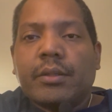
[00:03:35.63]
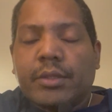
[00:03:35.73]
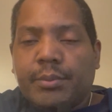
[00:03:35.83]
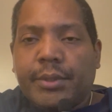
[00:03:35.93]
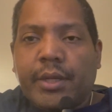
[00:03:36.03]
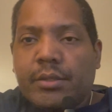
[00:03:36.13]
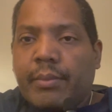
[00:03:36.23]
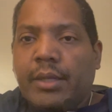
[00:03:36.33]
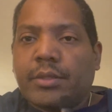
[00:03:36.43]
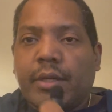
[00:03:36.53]
Just because of
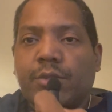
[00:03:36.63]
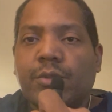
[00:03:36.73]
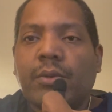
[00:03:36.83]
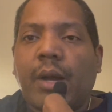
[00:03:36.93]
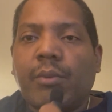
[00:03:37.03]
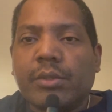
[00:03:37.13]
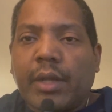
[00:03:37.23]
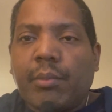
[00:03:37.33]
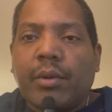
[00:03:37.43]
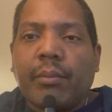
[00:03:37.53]
my schedule, I wasn't
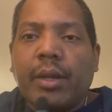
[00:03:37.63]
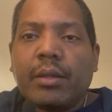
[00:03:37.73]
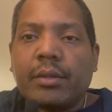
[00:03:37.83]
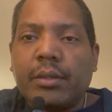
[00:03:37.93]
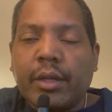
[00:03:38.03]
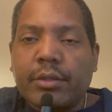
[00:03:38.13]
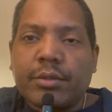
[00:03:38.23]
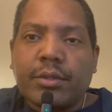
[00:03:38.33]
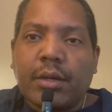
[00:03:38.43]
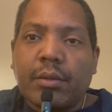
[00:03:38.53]
able to make the
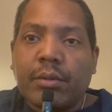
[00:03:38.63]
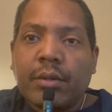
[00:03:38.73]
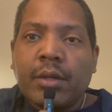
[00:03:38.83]
lectures or